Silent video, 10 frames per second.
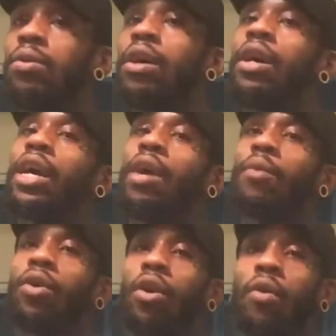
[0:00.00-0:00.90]
and we
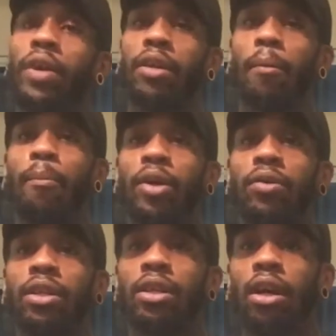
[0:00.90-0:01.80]
already are
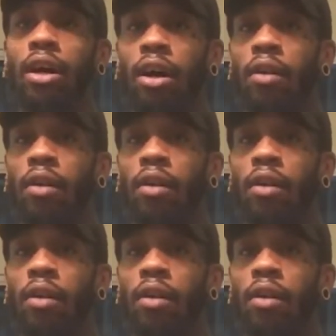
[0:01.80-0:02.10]
building a